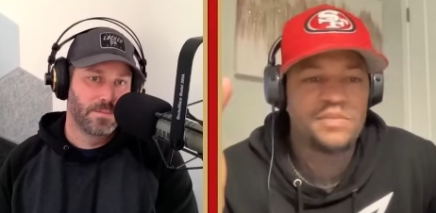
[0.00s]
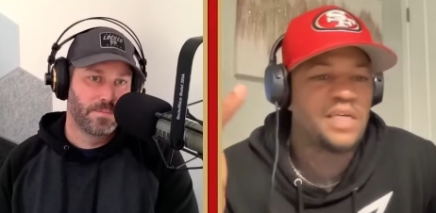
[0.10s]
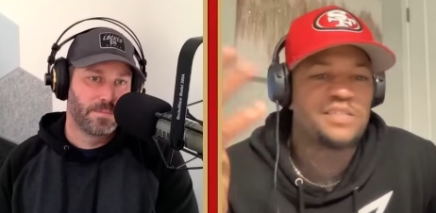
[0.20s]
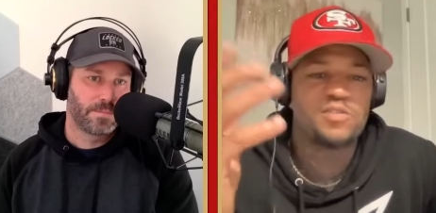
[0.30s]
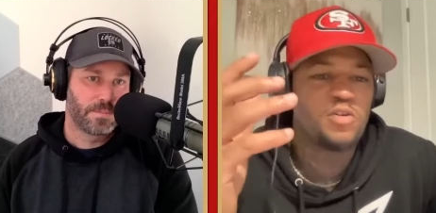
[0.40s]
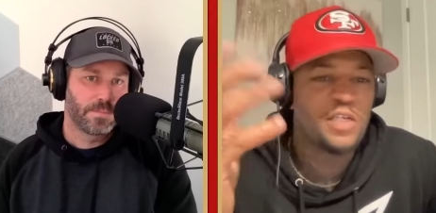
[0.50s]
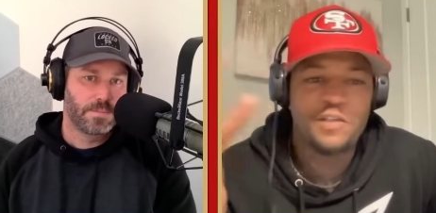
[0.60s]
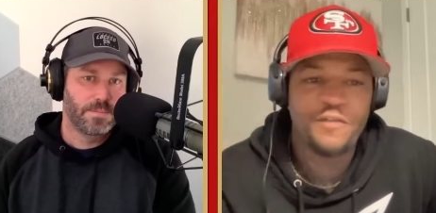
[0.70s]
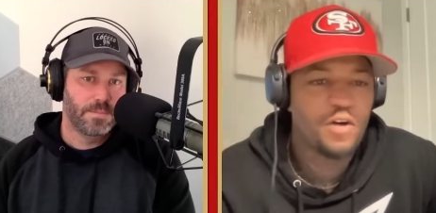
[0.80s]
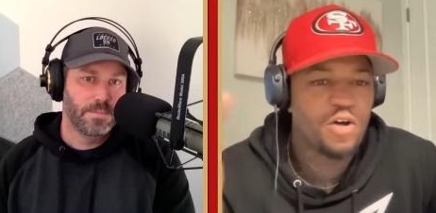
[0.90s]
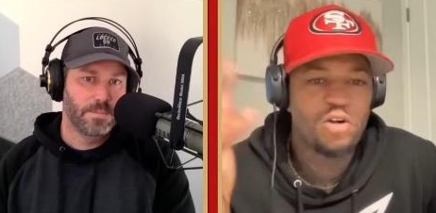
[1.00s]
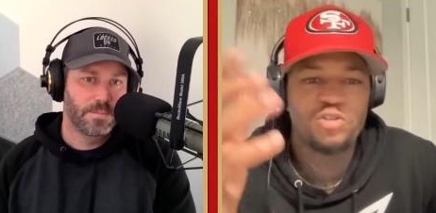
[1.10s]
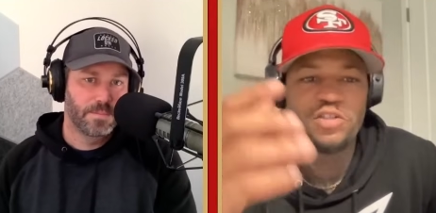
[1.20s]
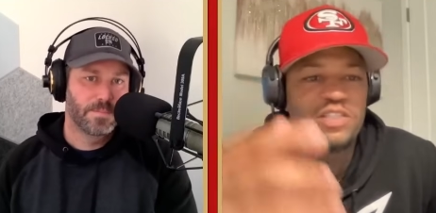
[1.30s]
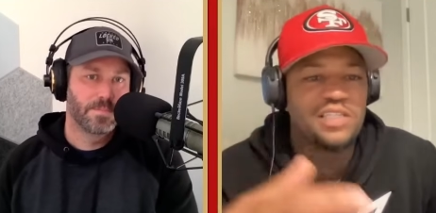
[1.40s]
Speaker 1: not no NFL
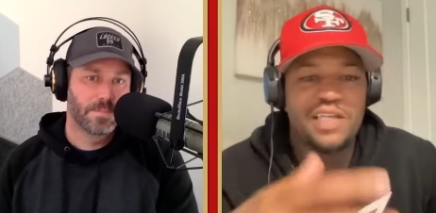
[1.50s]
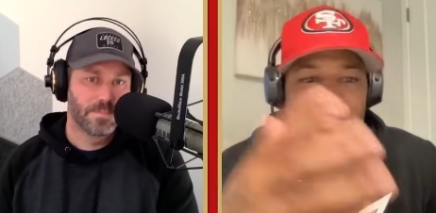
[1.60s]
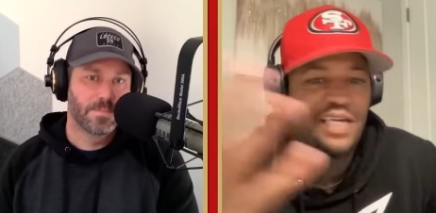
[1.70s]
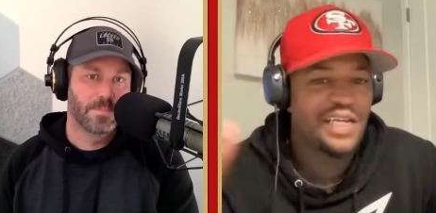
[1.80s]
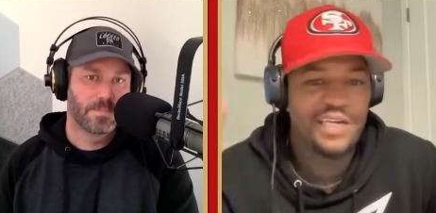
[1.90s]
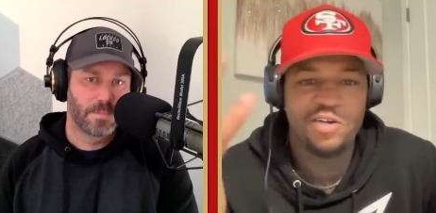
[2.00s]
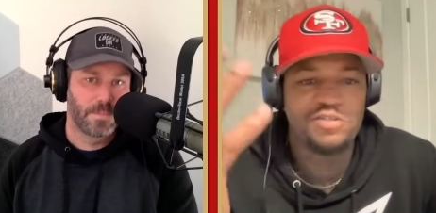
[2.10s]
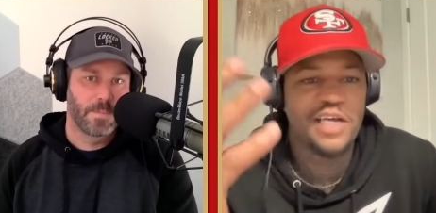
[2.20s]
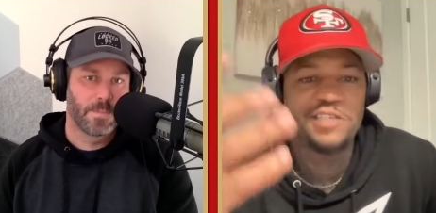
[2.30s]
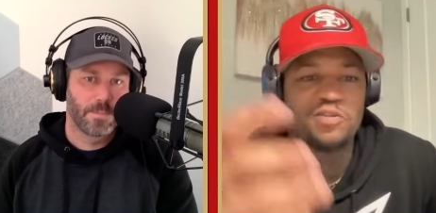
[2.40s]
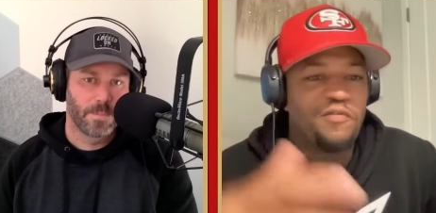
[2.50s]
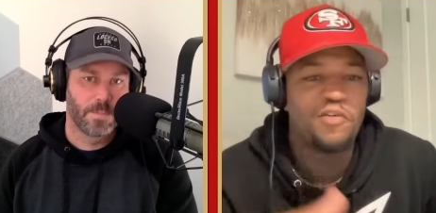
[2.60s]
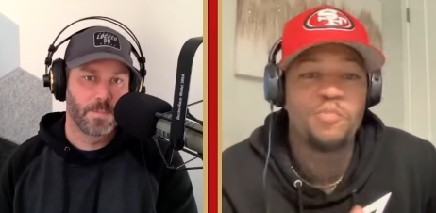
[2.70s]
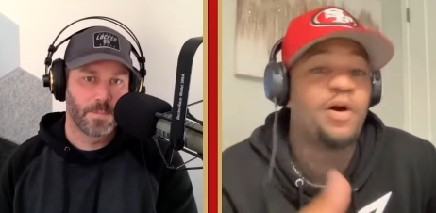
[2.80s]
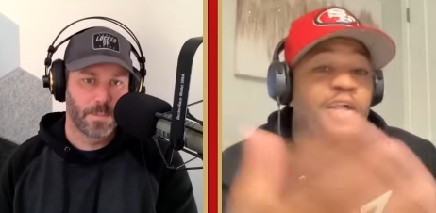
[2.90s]
coach or anything like that. I coach high school
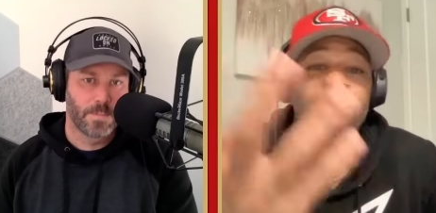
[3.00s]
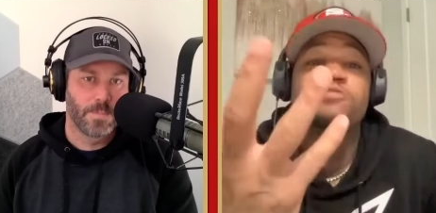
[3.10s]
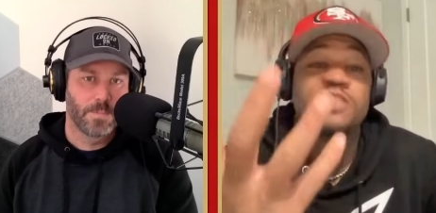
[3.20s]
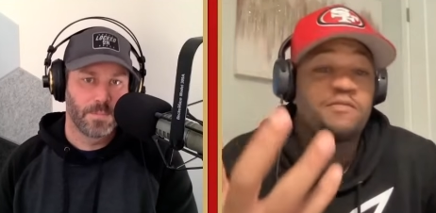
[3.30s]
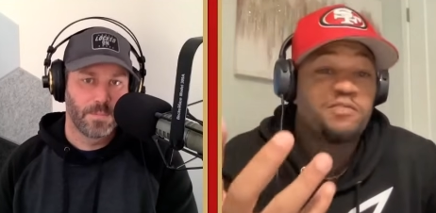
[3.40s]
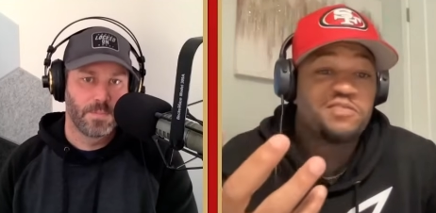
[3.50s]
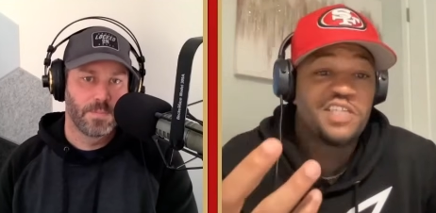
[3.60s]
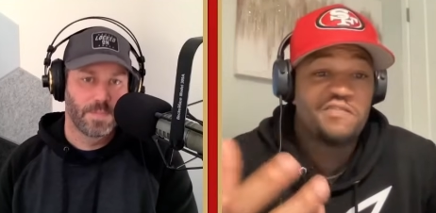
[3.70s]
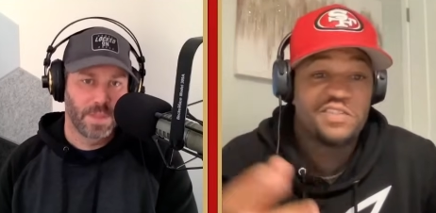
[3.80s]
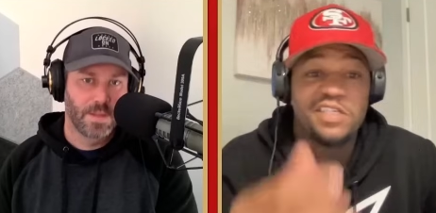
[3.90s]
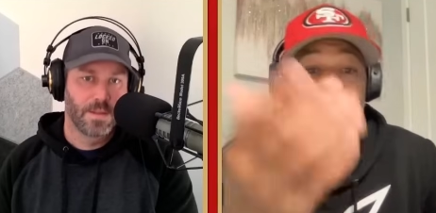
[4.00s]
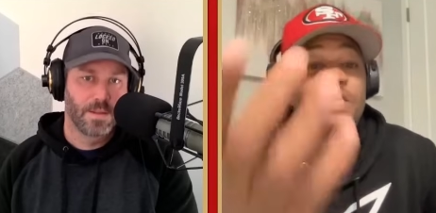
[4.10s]
football. I coach seven on seven.